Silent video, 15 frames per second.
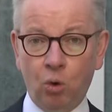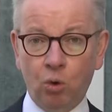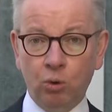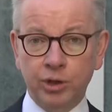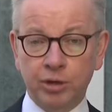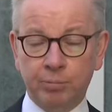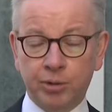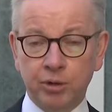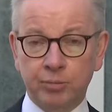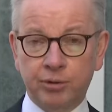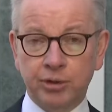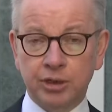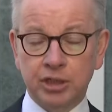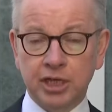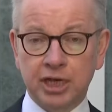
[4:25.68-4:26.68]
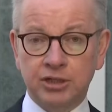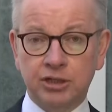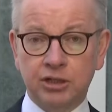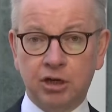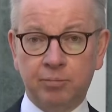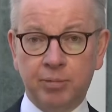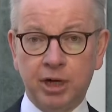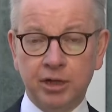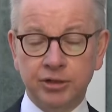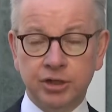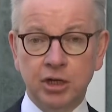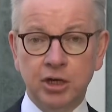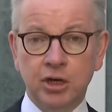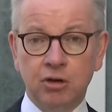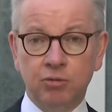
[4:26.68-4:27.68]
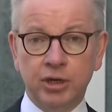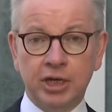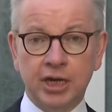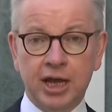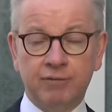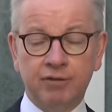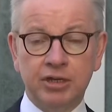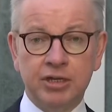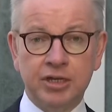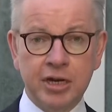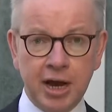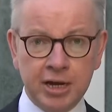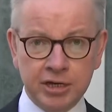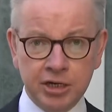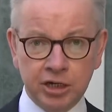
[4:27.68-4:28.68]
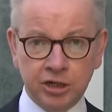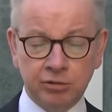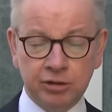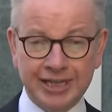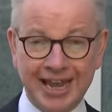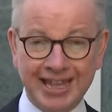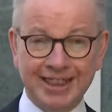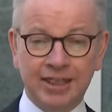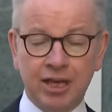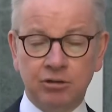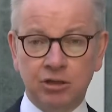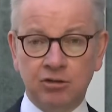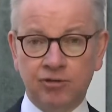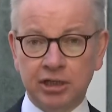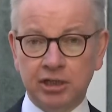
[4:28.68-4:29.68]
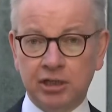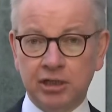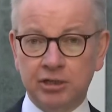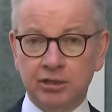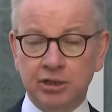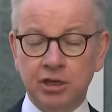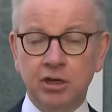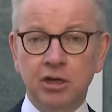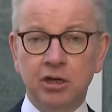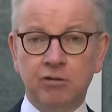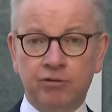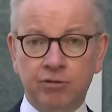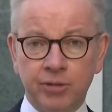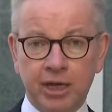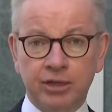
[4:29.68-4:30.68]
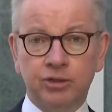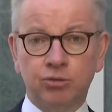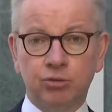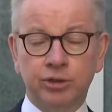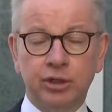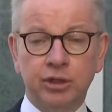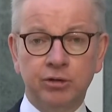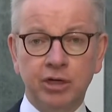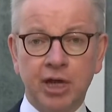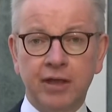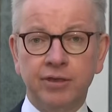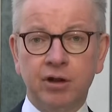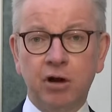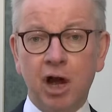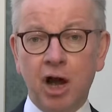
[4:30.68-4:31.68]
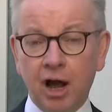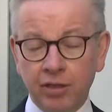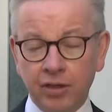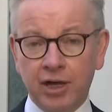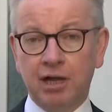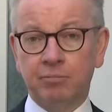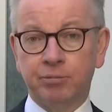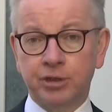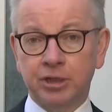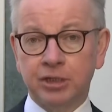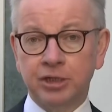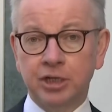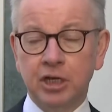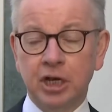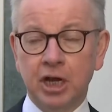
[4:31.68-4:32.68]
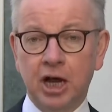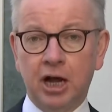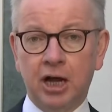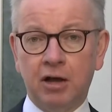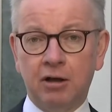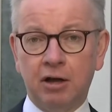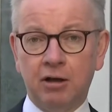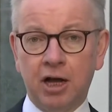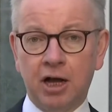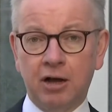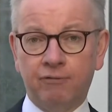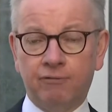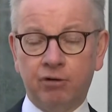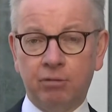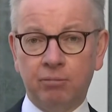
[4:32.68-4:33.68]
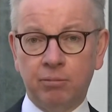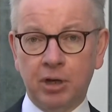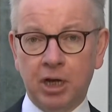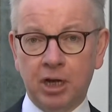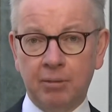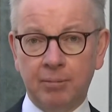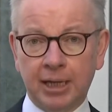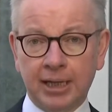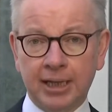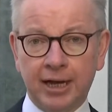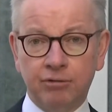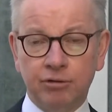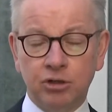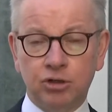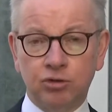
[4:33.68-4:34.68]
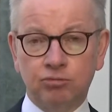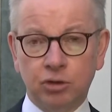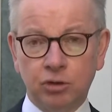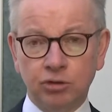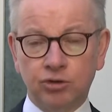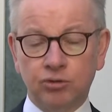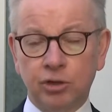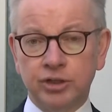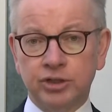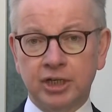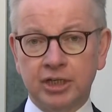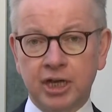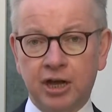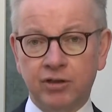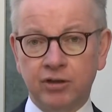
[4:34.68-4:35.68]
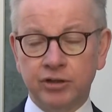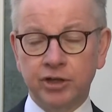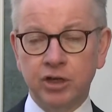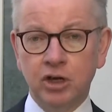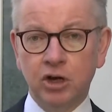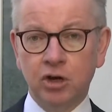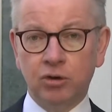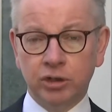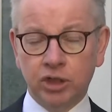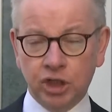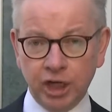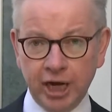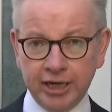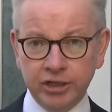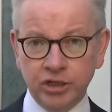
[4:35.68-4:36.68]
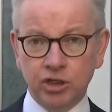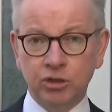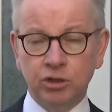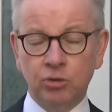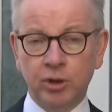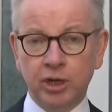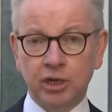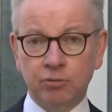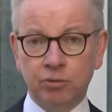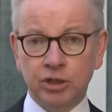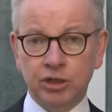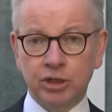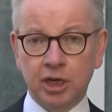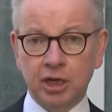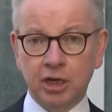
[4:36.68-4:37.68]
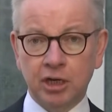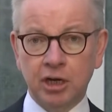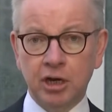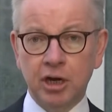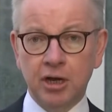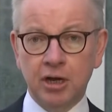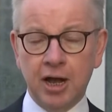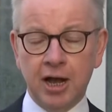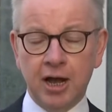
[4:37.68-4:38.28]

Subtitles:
all the appropriate tests are passed, we can have an additional 10,000 ventilators from that source alone. And there are other companies, from McLaren to Rolls-Royce and others, who are changing the way in which they